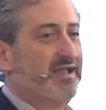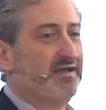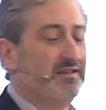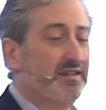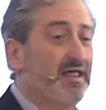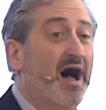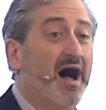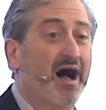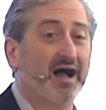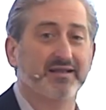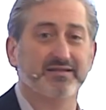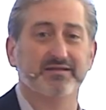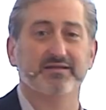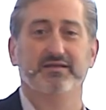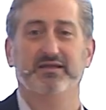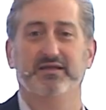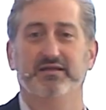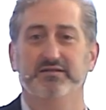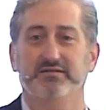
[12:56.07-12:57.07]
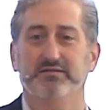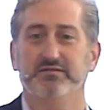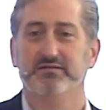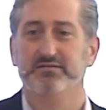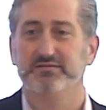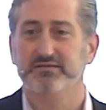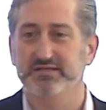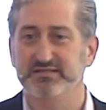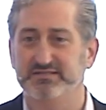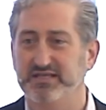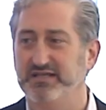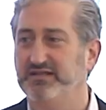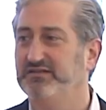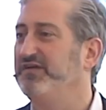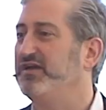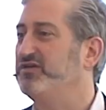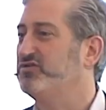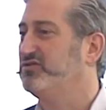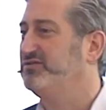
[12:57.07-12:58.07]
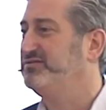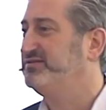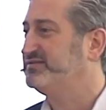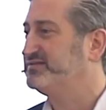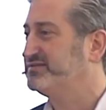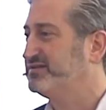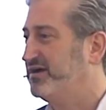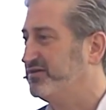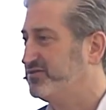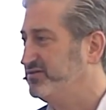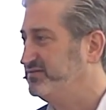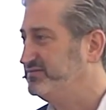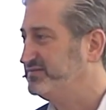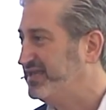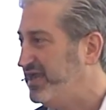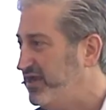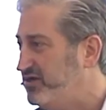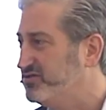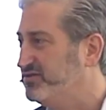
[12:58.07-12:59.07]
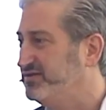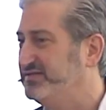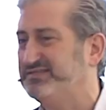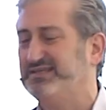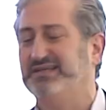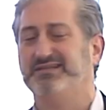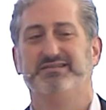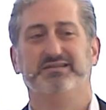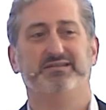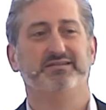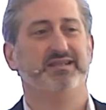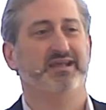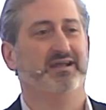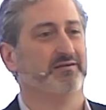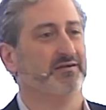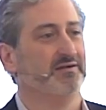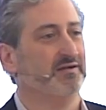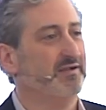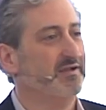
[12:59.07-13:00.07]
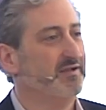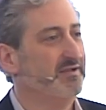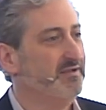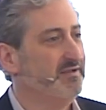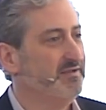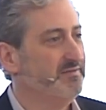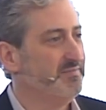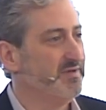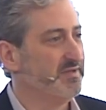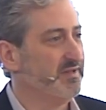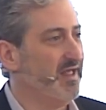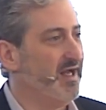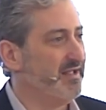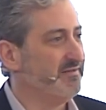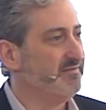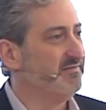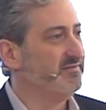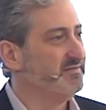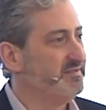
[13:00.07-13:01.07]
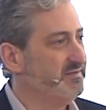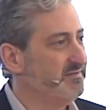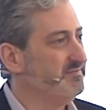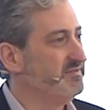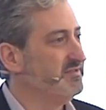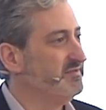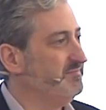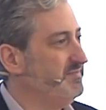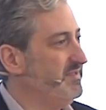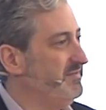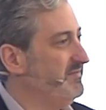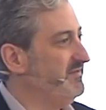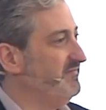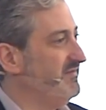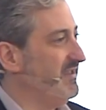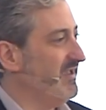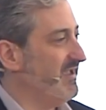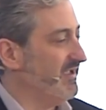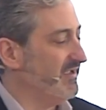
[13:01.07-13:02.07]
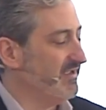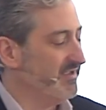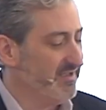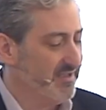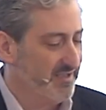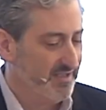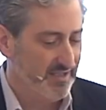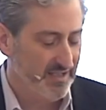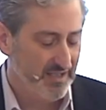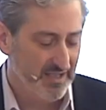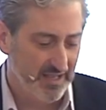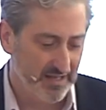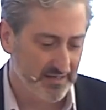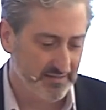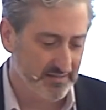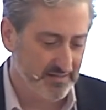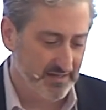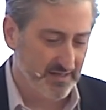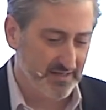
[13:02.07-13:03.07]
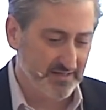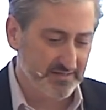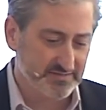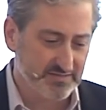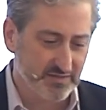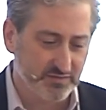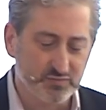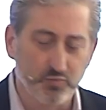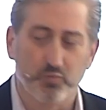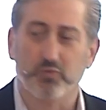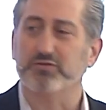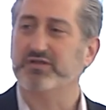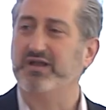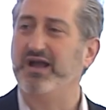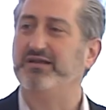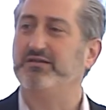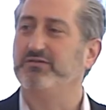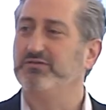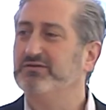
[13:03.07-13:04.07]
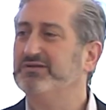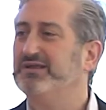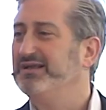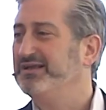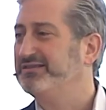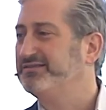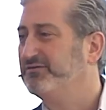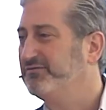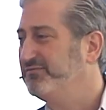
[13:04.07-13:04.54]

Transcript: a lot in these innovation discussions, occasionally Santander, but a lot to BBVA. And so it's worth kind of looking at their